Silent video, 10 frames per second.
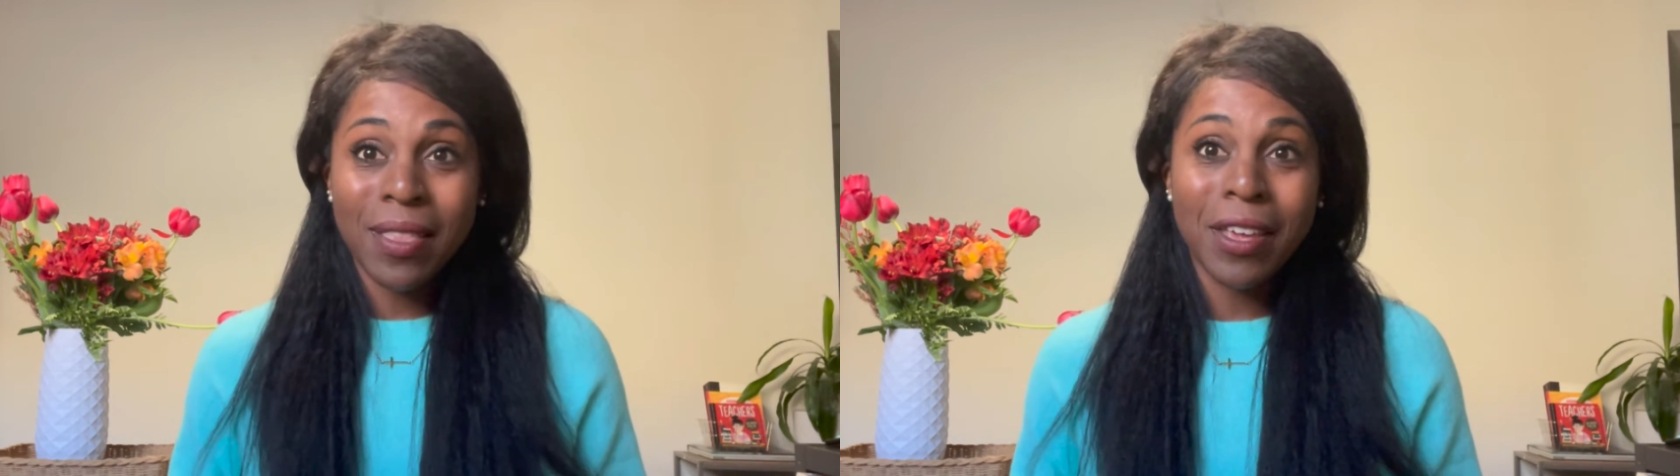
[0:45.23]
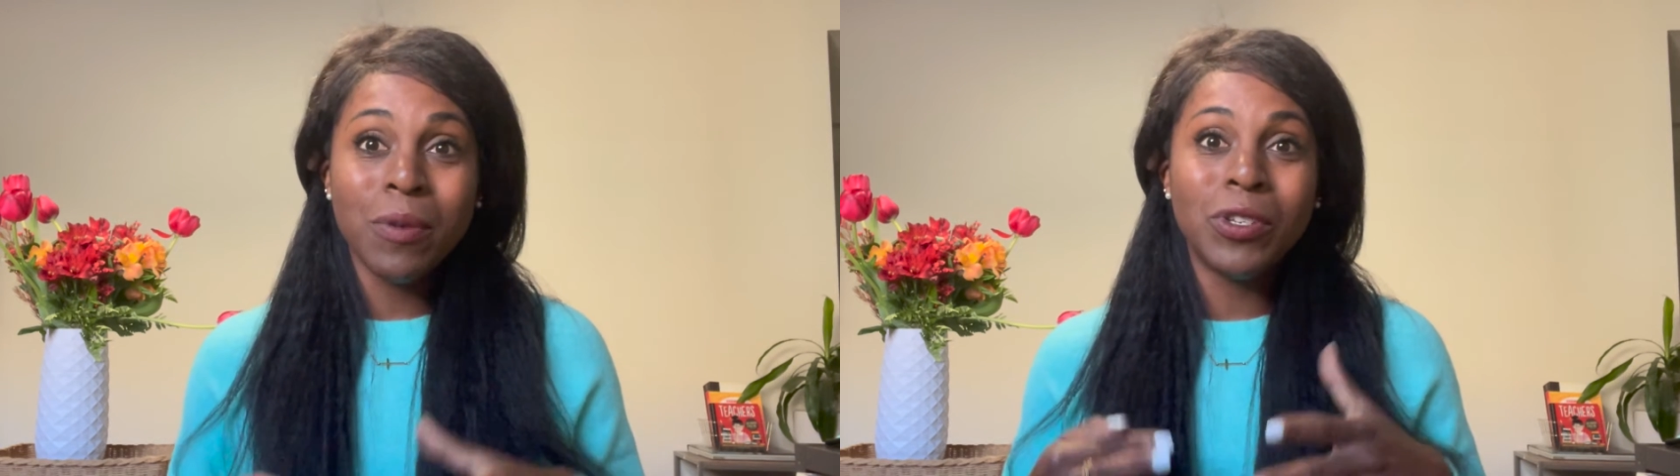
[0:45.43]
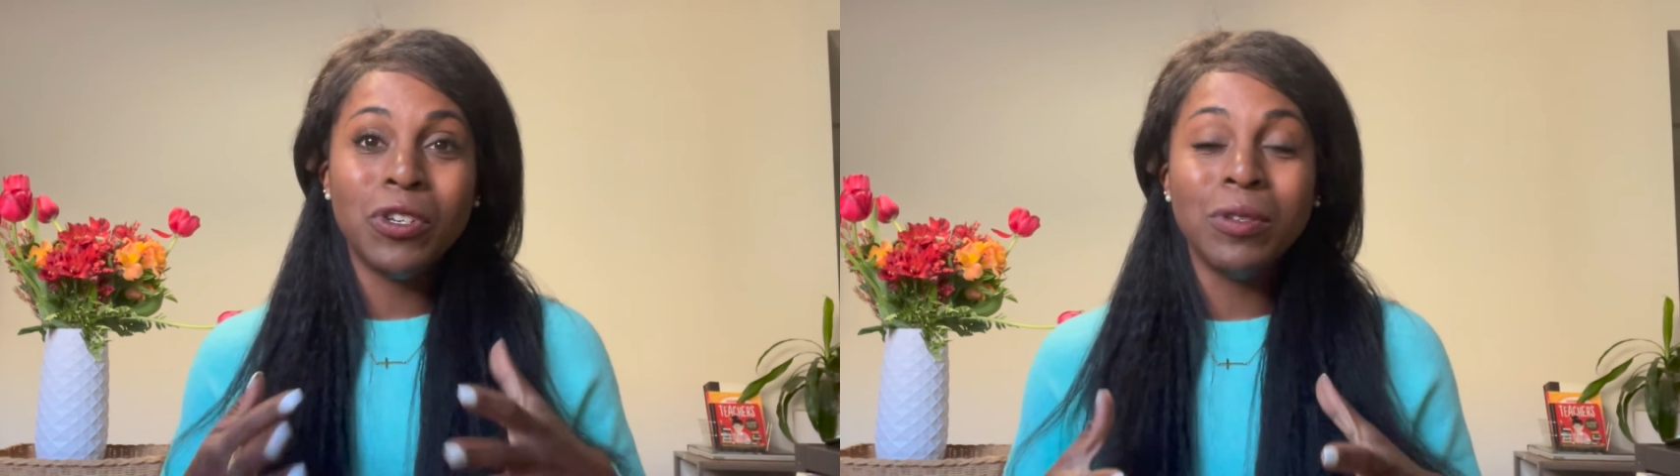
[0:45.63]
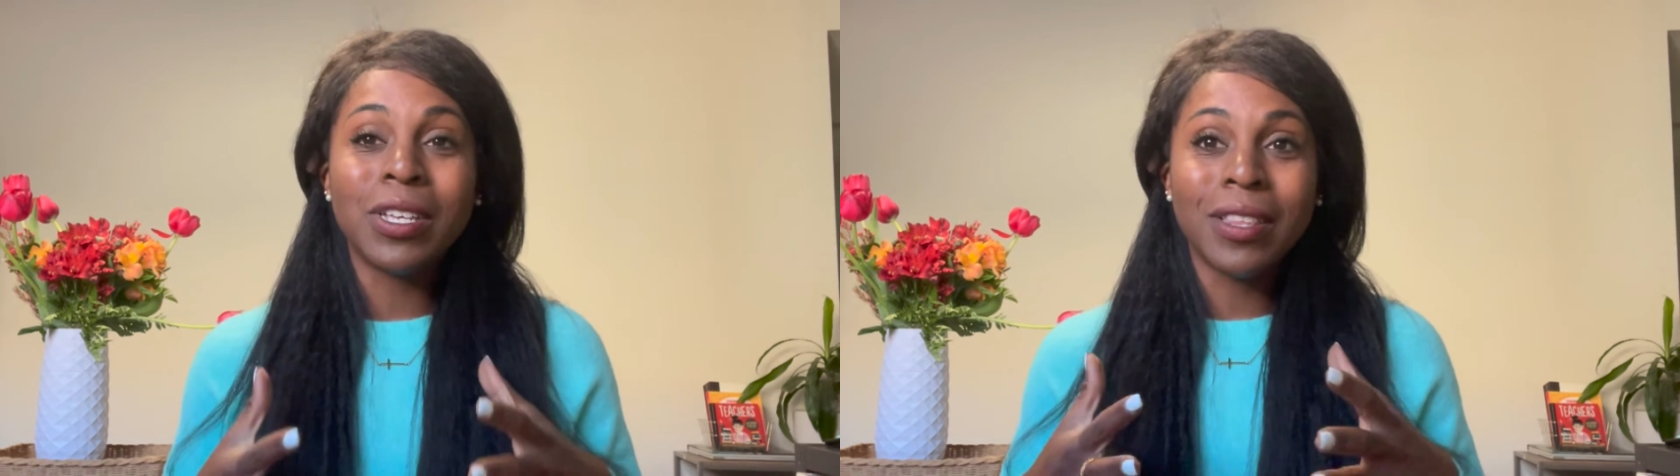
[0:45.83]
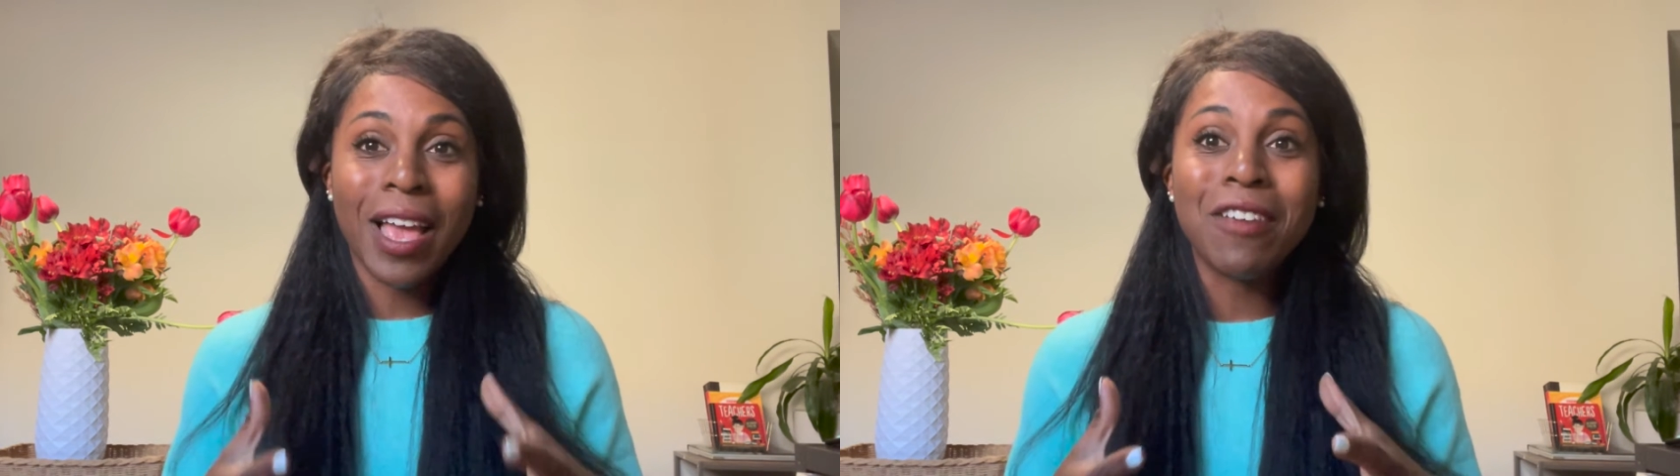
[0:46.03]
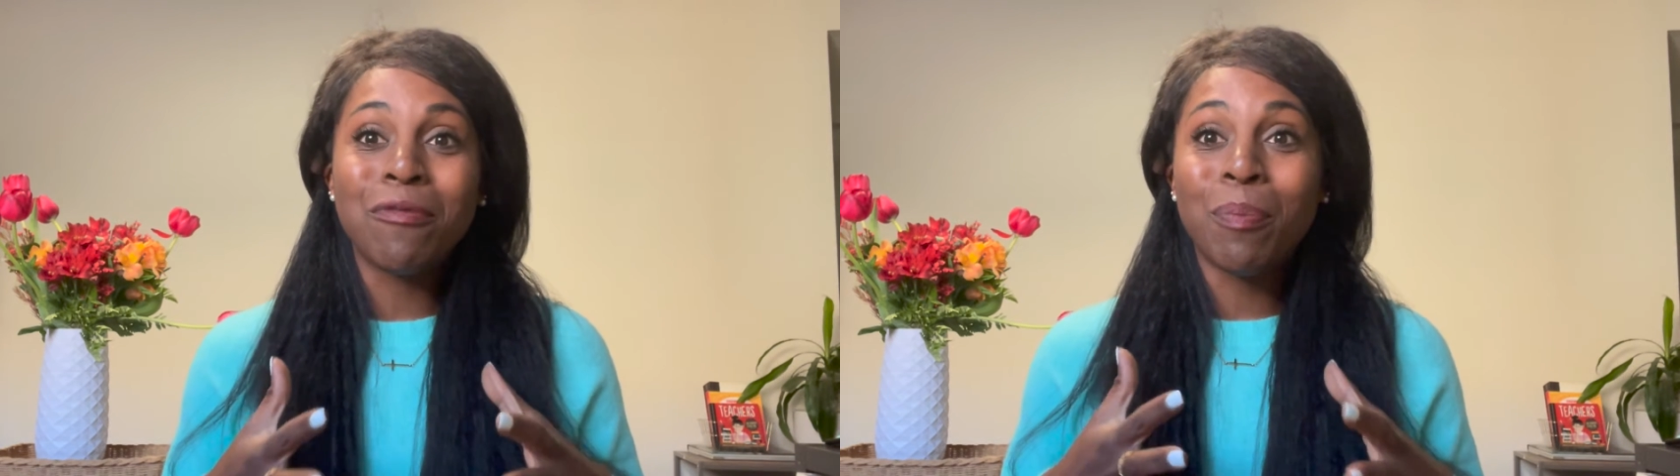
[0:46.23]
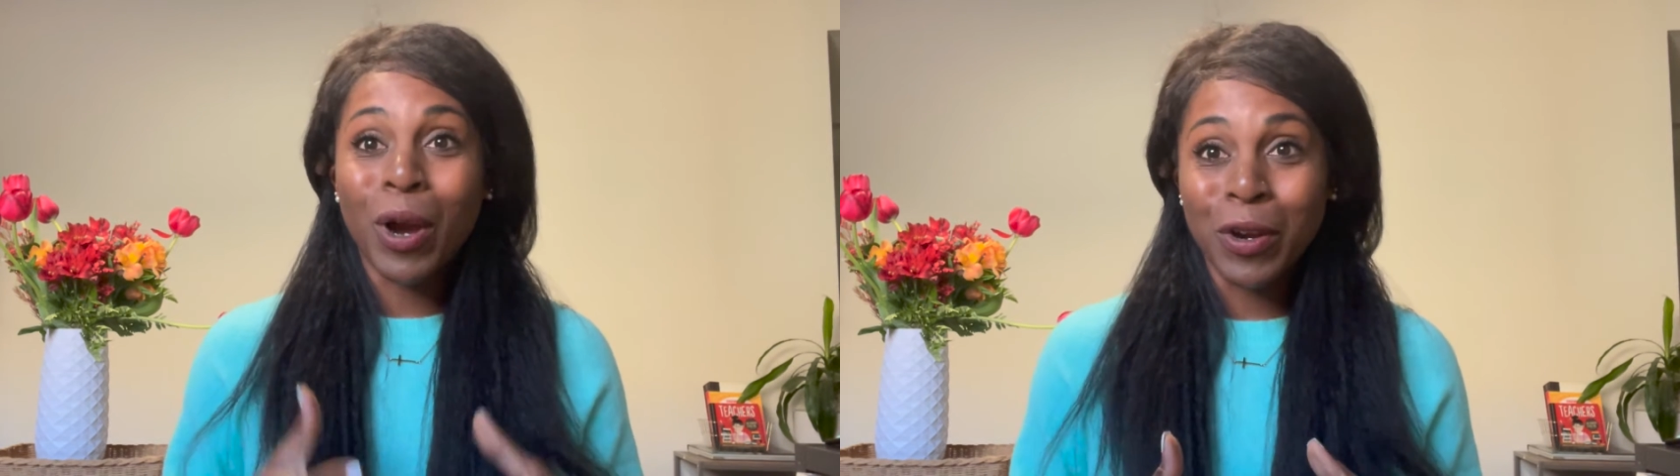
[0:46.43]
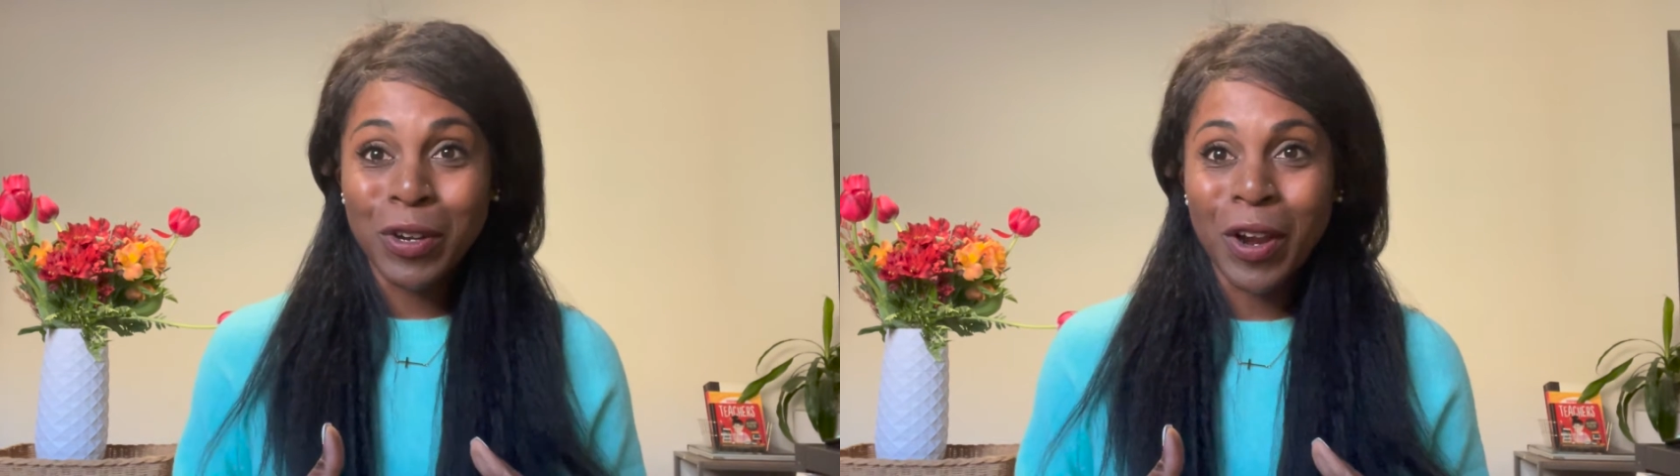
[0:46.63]
like you would choose a life
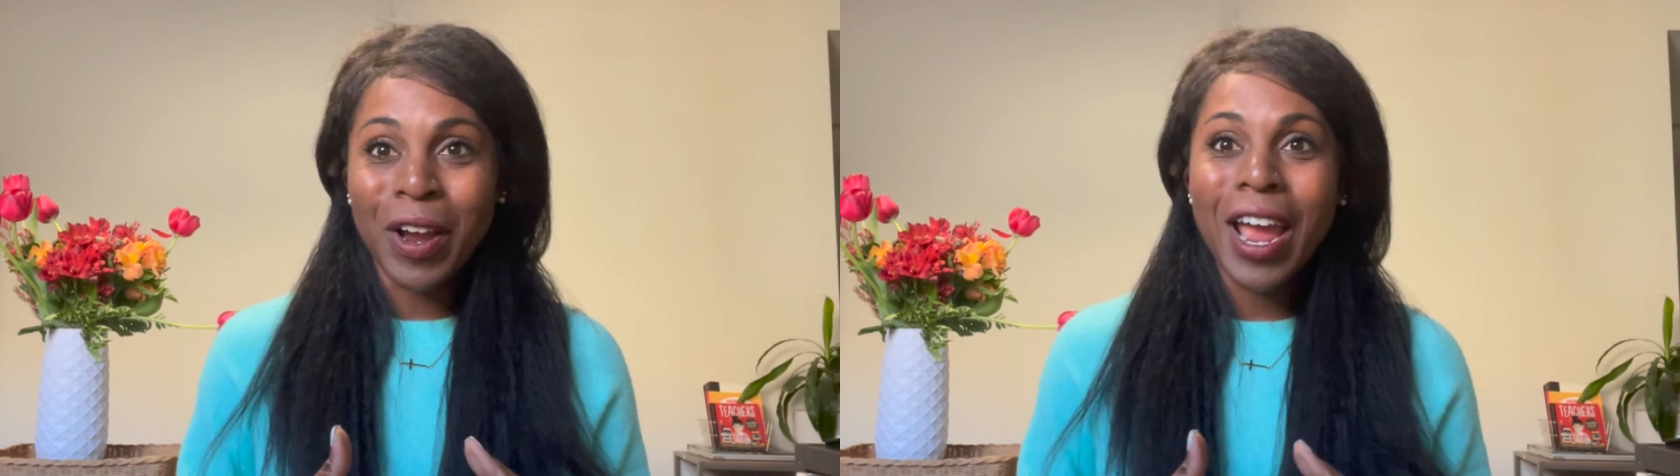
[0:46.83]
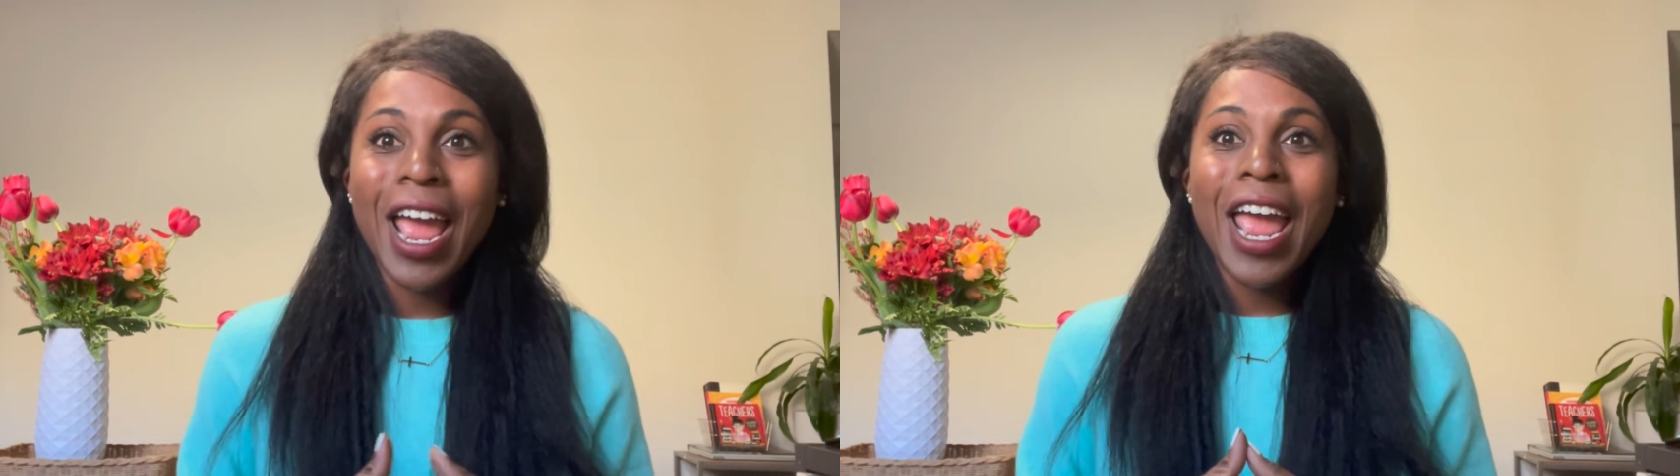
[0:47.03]
partner.